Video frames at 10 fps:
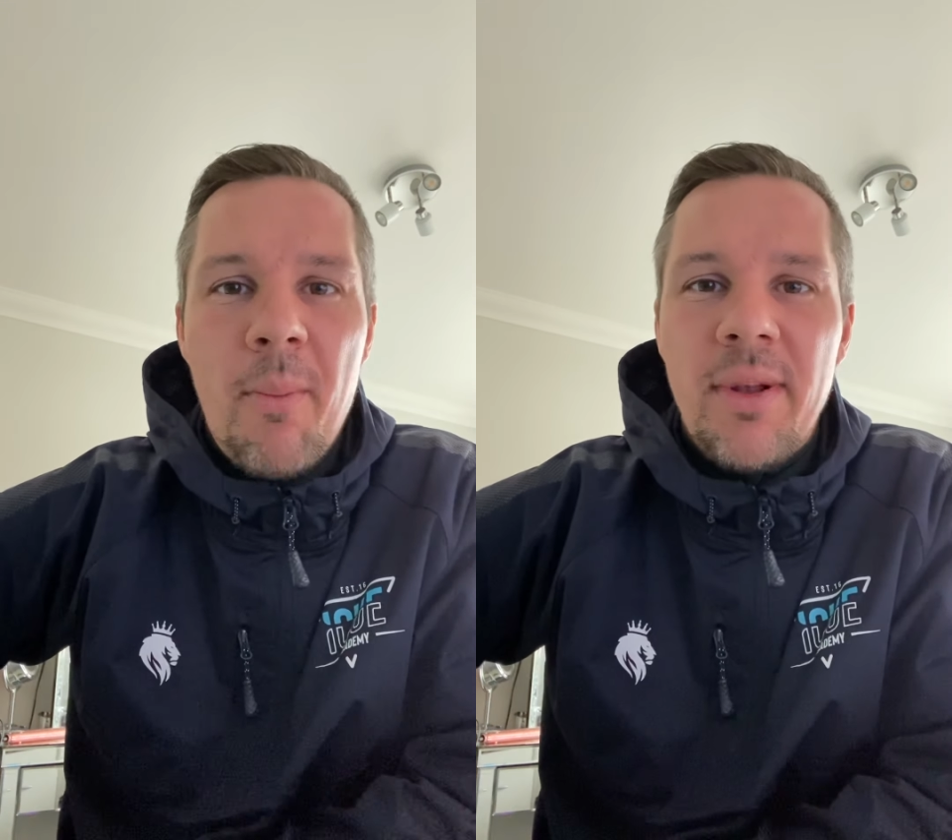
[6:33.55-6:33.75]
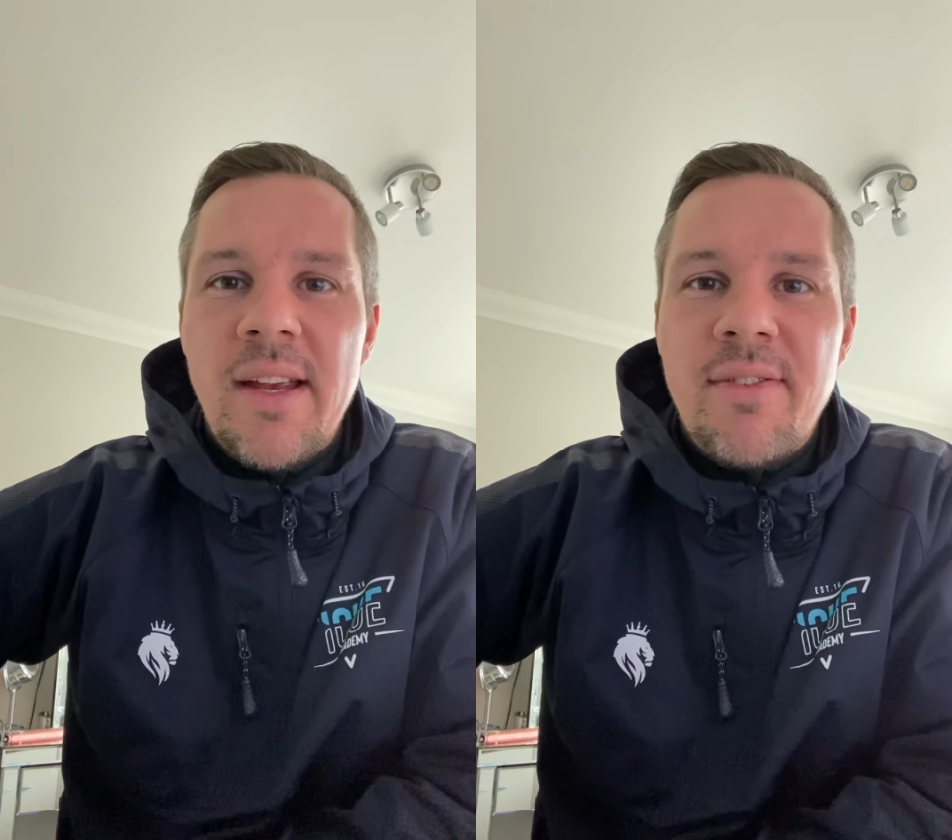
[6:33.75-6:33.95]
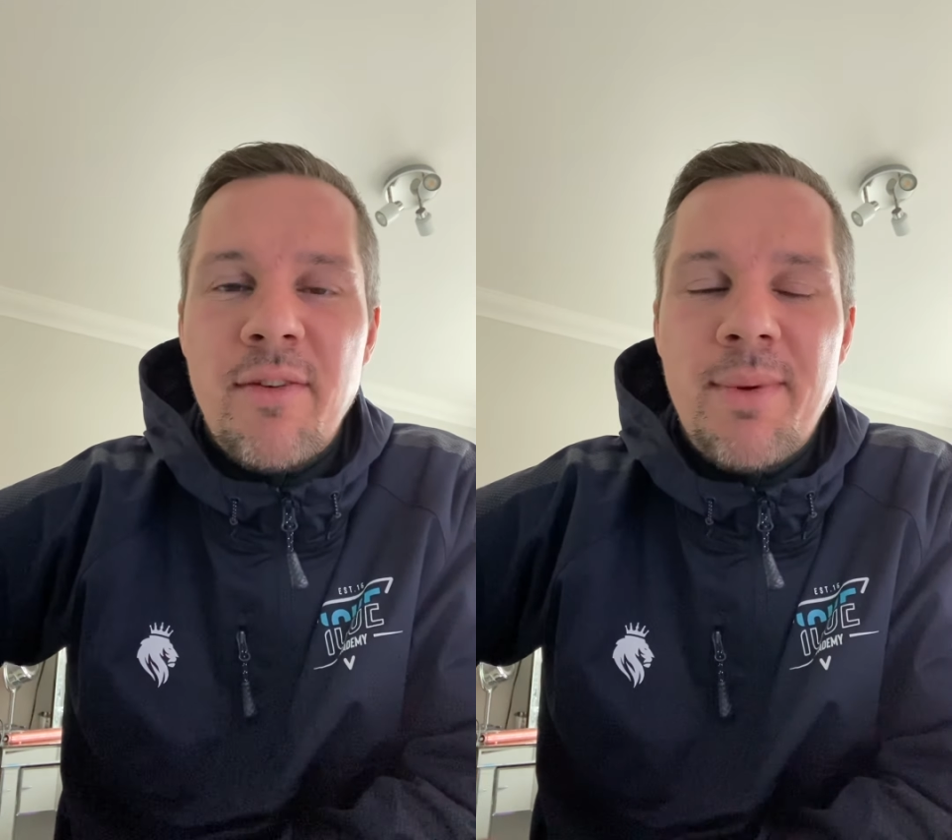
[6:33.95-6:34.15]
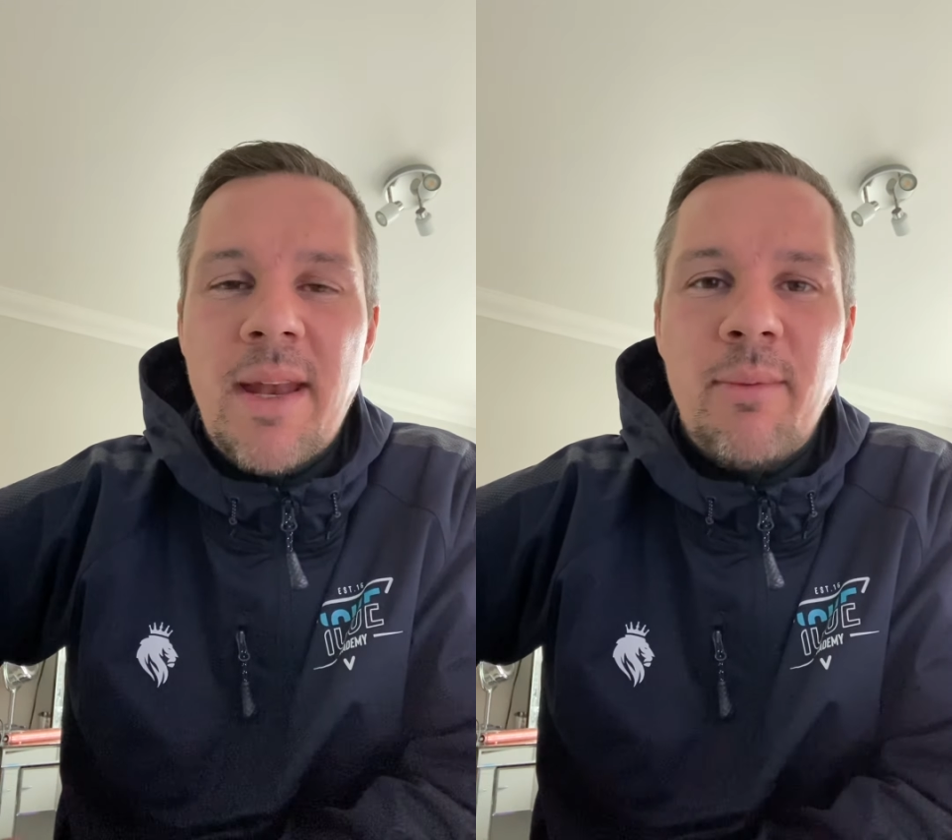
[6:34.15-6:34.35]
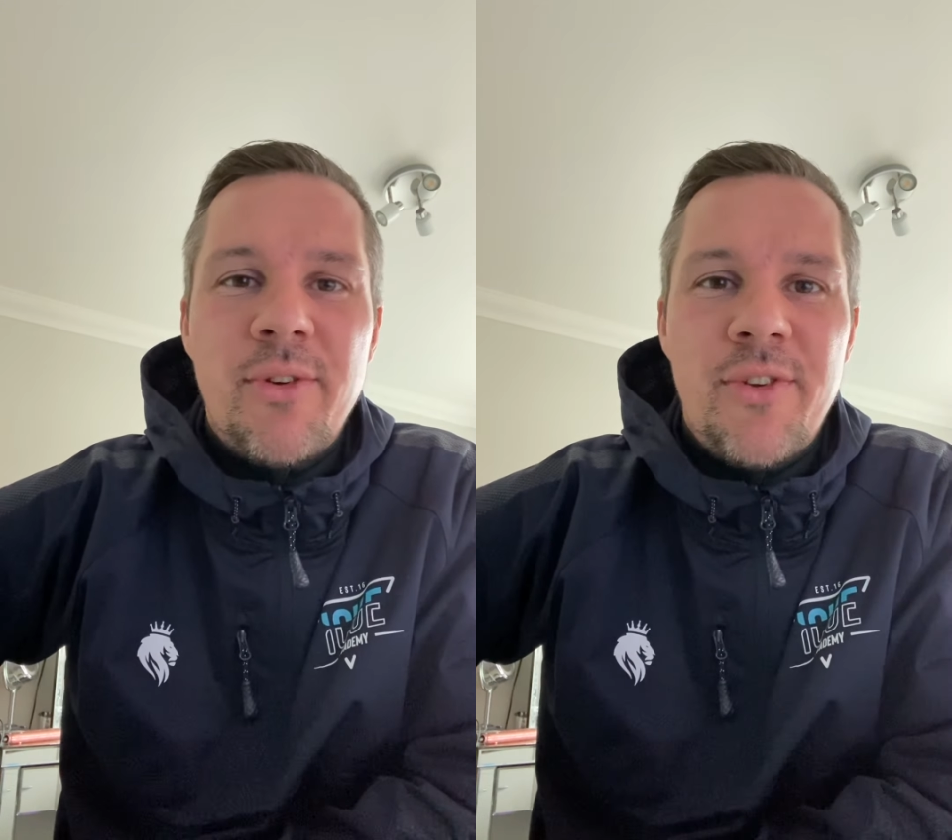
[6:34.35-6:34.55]
believe they've been
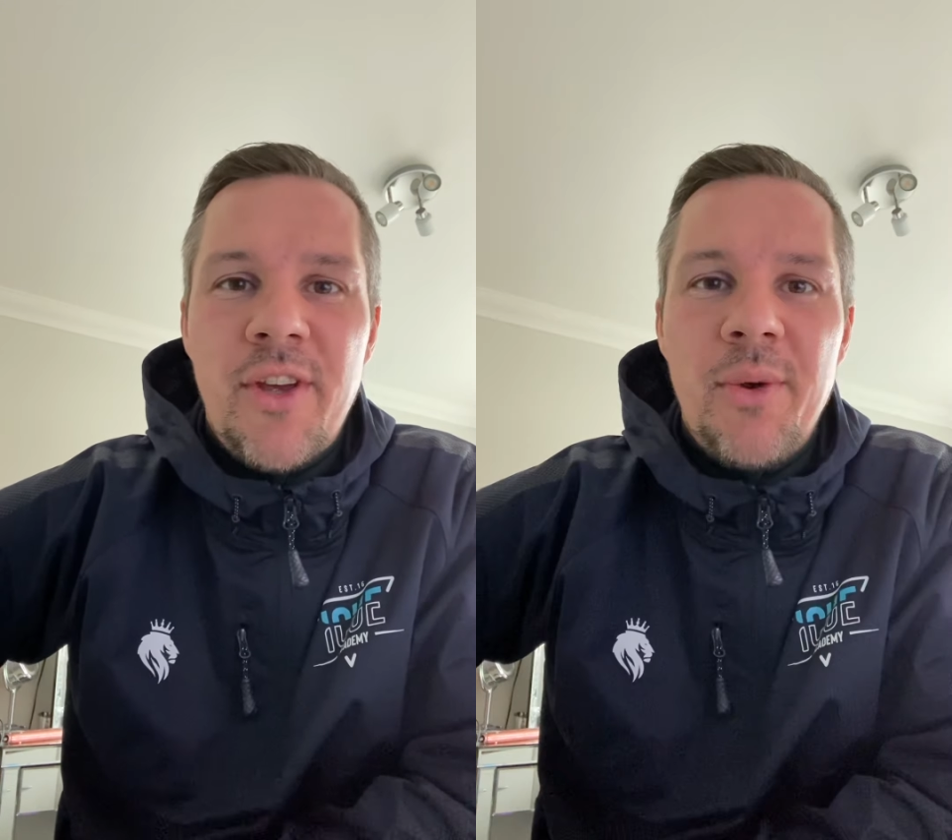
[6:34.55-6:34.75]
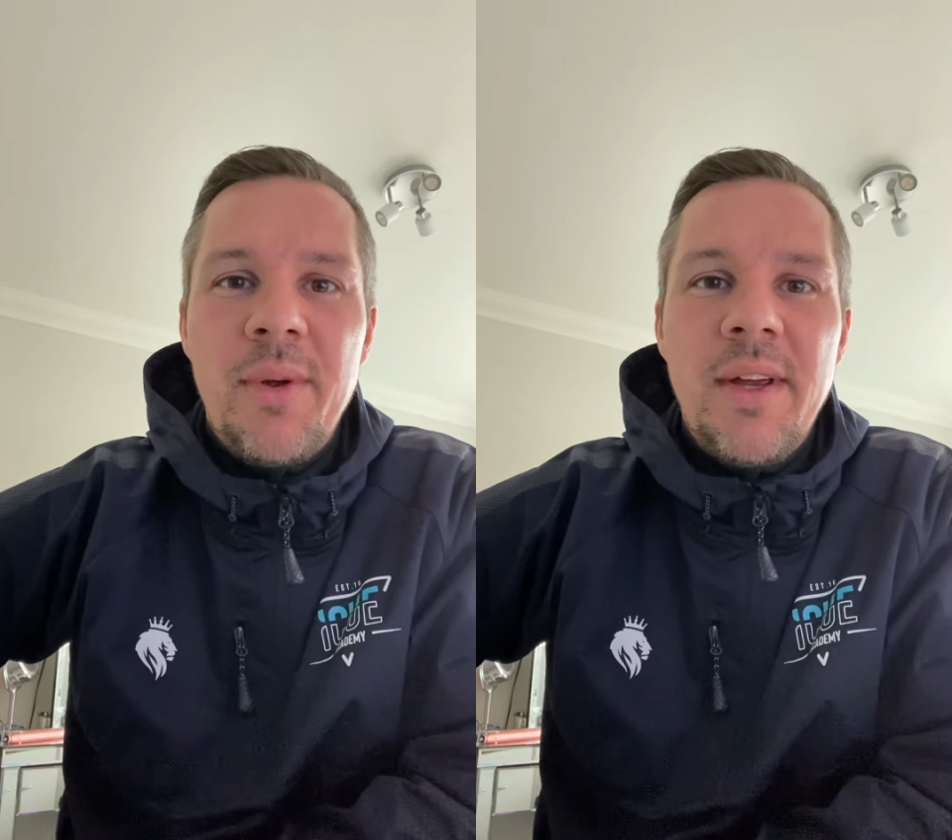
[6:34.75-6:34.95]
able to do.